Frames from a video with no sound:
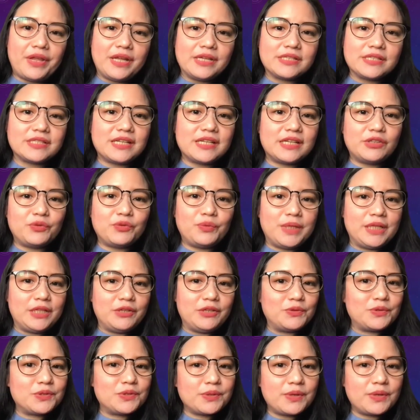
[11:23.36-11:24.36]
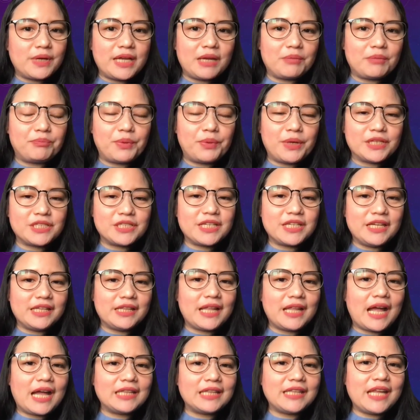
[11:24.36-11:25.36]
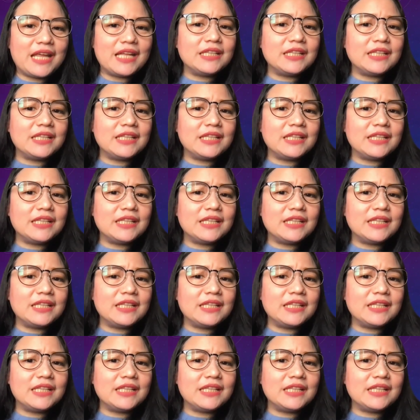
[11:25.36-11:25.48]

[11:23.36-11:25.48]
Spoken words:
things that we do. So I appreciate that.